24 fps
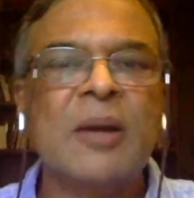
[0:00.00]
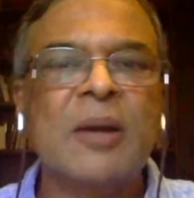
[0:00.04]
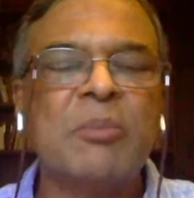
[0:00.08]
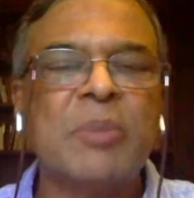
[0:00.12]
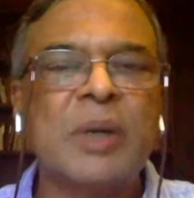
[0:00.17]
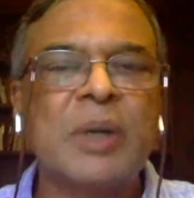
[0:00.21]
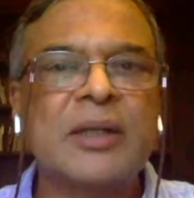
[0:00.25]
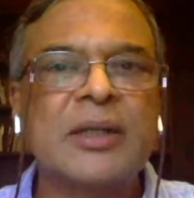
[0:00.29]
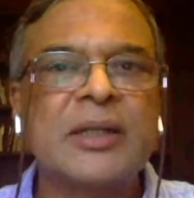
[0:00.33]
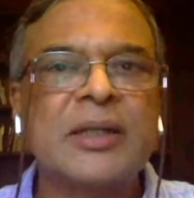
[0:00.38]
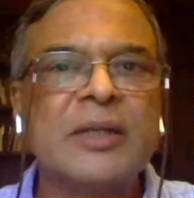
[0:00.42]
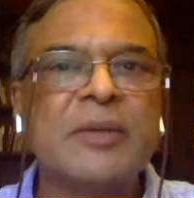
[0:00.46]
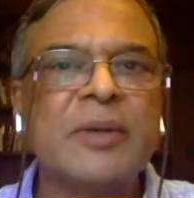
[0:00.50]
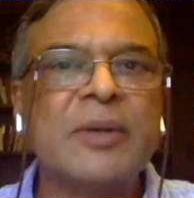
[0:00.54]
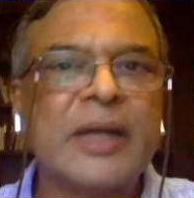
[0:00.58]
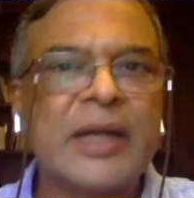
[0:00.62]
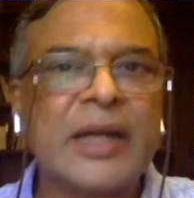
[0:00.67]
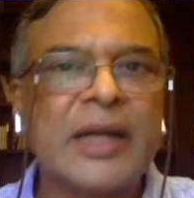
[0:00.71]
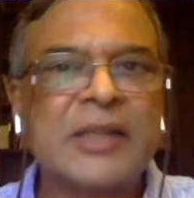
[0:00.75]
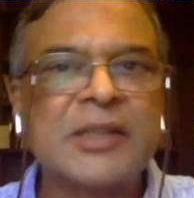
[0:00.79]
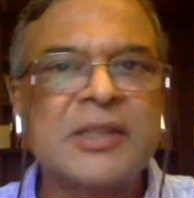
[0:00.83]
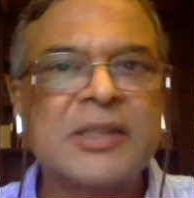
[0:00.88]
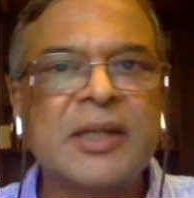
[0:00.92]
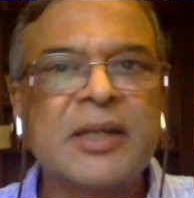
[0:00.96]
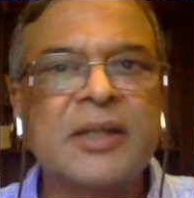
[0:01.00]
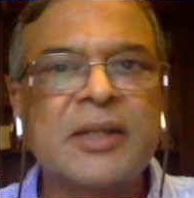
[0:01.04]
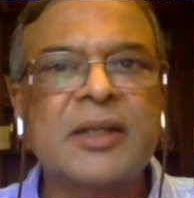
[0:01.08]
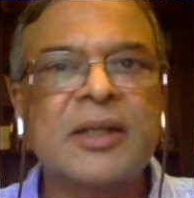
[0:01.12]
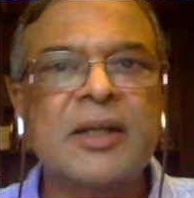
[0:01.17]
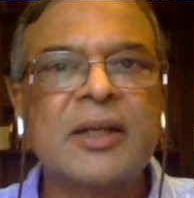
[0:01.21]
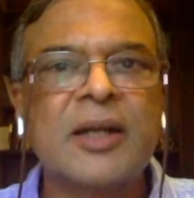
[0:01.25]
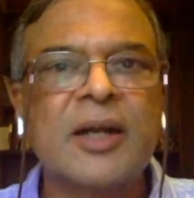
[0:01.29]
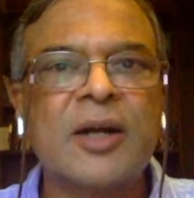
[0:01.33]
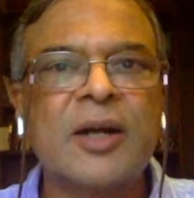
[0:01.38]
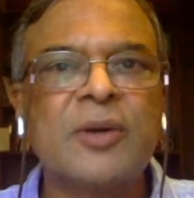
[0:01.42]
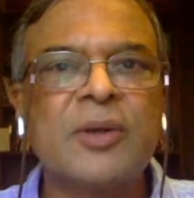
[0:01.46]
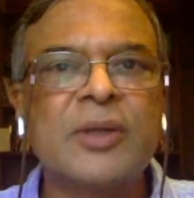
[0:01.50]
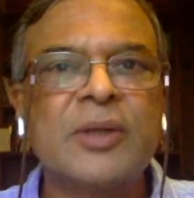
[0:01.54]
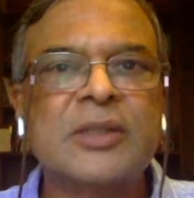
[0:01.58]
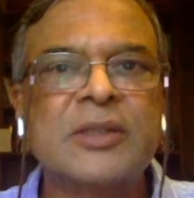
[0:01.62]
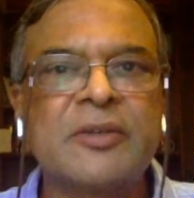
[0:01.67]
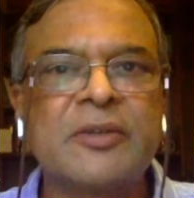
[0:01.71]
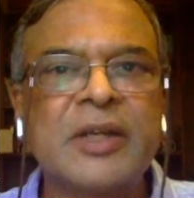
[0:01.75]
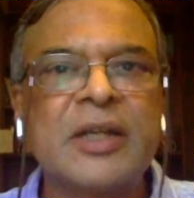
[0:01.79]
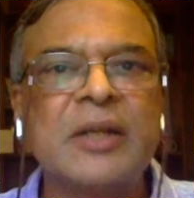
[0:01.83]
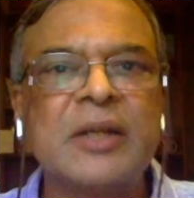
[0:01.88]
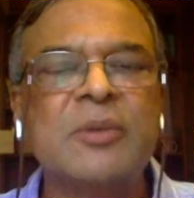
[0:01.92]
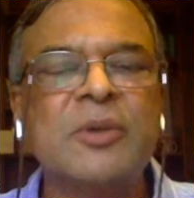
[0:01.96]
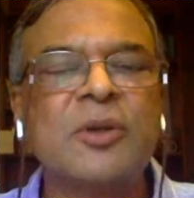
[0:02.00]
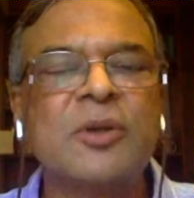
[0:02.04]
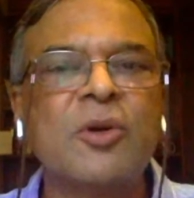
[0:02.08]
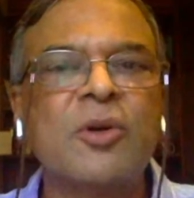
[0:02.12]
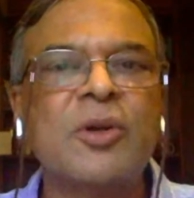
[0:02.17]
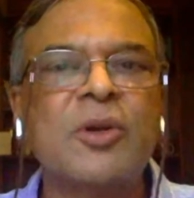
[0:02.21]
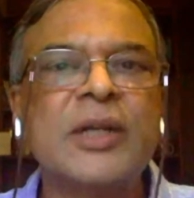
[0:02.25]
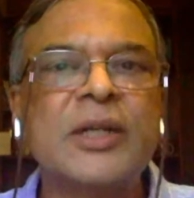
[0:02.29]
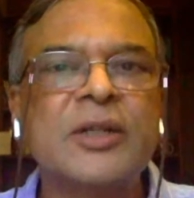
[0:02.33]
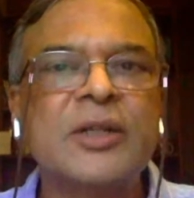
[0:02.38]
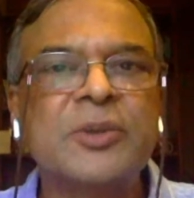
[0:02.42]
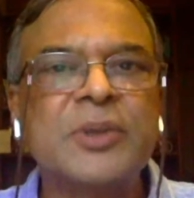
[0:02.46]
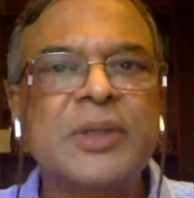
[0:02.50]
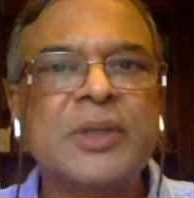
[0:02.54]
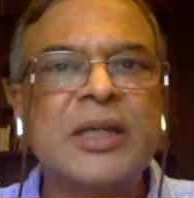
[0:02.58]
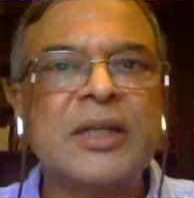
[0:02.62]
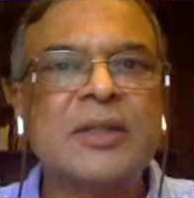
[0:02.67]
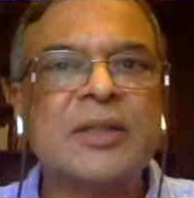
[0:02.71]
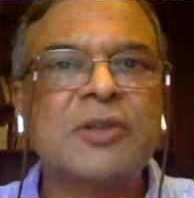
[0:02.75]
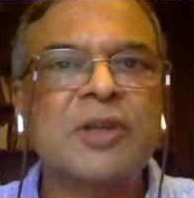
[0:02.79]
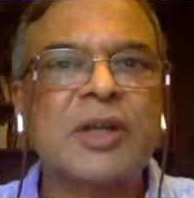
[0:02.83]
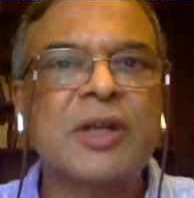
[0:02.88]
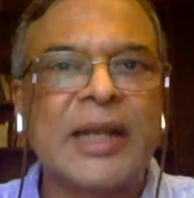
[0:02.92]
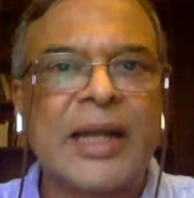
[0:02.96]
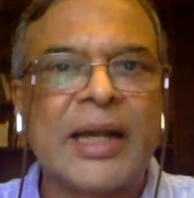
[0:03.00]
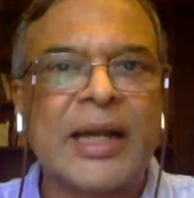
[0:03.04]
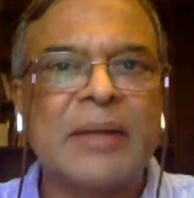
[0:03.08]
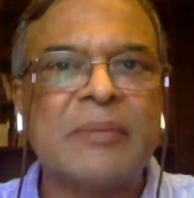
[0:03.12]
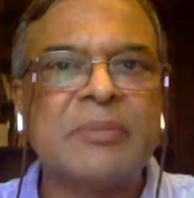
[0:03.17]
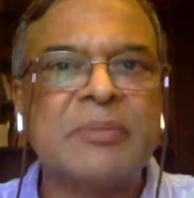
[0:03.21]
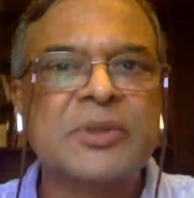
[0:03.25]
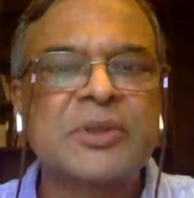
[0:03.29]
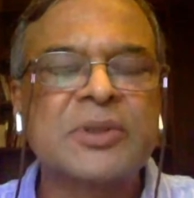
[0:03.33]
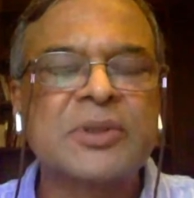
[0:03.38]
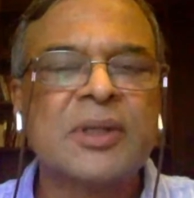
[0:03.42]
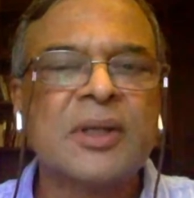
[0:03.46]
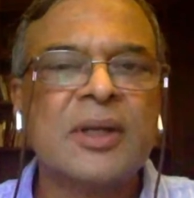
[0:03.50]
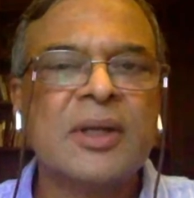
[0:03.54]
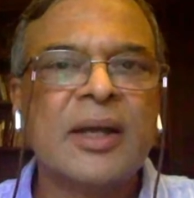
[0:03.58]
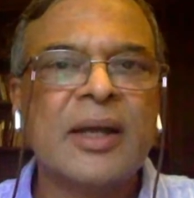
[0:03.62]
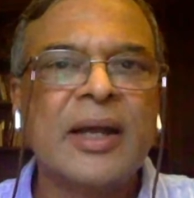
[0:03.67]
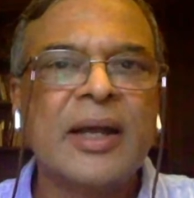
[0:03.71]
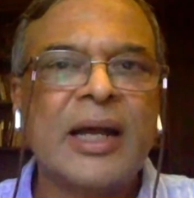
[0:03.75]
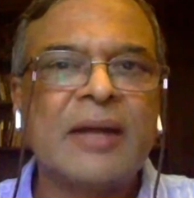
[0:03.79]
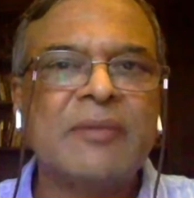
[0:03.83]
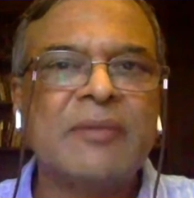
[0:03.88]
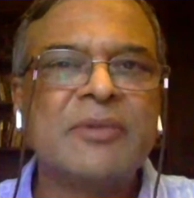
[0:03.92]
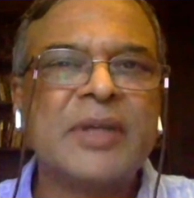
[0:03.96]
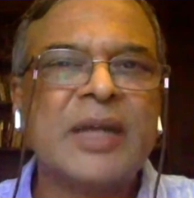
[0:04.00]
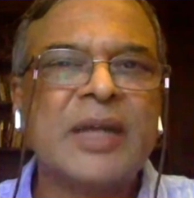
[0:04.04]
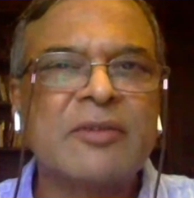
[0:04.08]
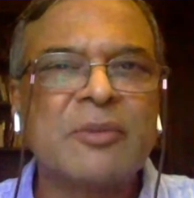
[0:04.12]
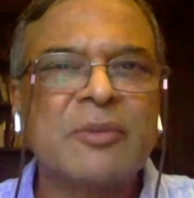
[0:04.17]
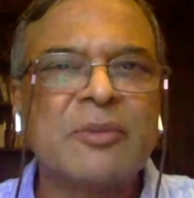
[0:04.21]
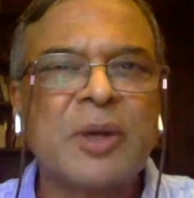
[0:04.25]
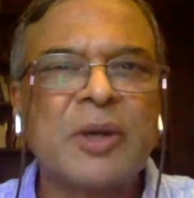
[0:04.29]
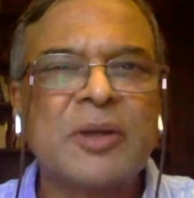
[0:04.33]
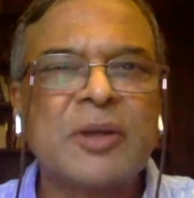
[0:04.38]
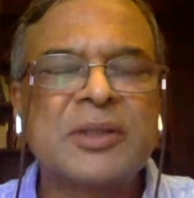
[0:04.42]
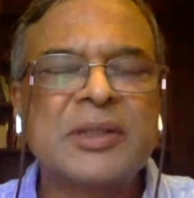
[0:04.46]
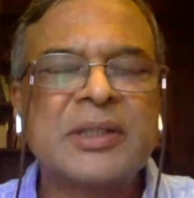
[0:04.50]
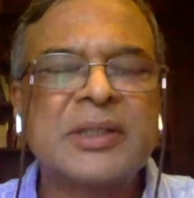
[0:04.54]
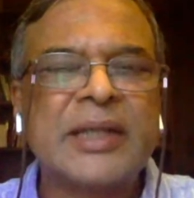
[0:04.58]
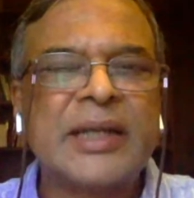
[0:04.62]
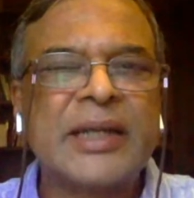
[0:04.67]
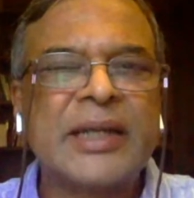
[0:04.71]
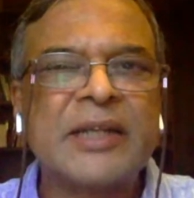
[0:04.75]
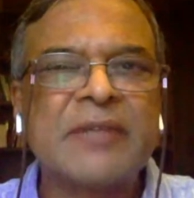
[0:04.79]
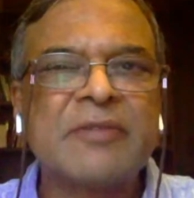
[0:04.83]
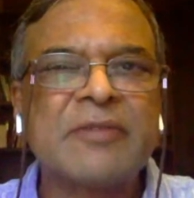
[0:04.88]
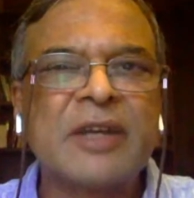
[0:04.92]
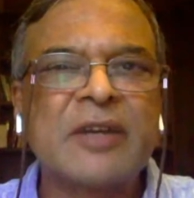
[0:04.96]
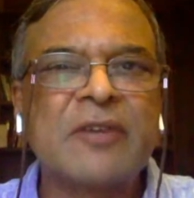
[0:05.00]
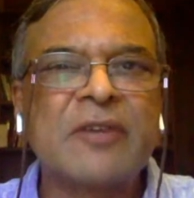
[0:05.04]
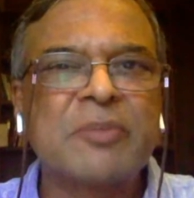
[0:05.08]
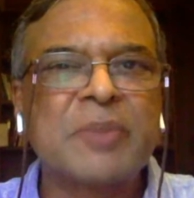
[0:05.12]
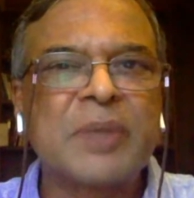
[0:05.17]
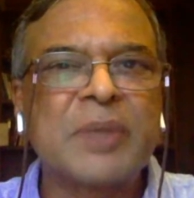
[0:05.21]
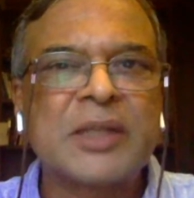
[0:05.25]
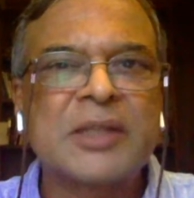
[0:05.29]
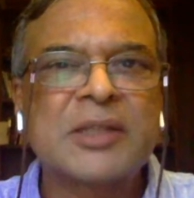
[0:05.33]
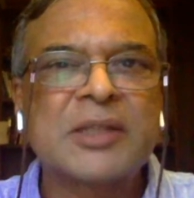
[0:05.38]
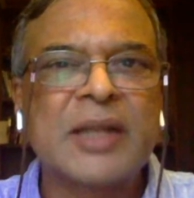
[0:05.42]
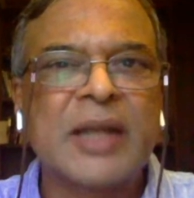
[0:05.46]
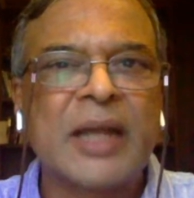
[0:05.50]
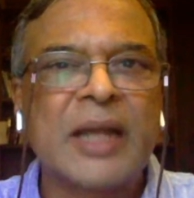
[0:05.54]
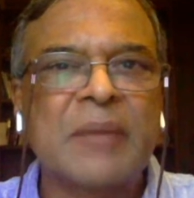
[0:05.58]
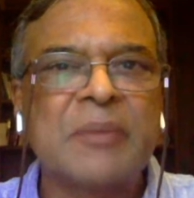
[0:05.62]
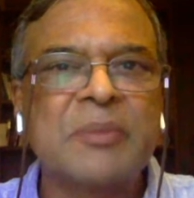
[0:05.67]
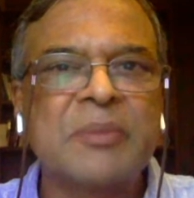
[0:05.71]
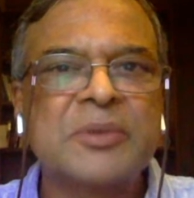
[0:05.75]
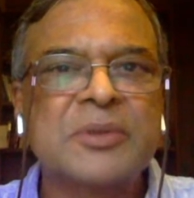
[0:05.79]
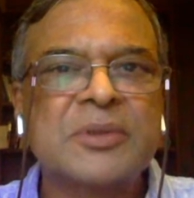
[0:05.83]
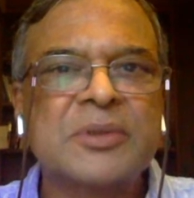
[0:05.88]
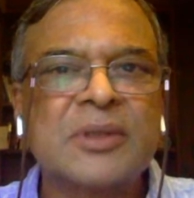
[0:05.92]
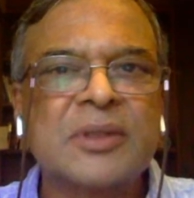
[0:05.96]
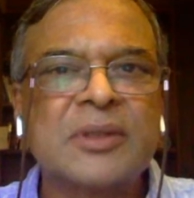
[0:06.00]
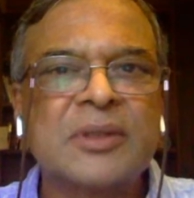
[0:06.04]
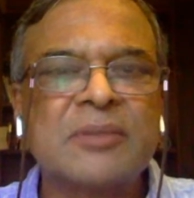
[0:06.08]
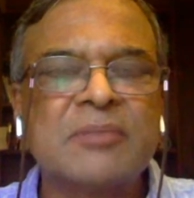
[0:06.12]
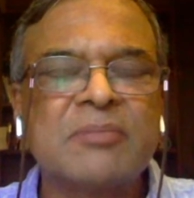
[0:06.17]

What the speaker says: But eYRC until now is available only to eYantra labs. And we have about 385 plus labs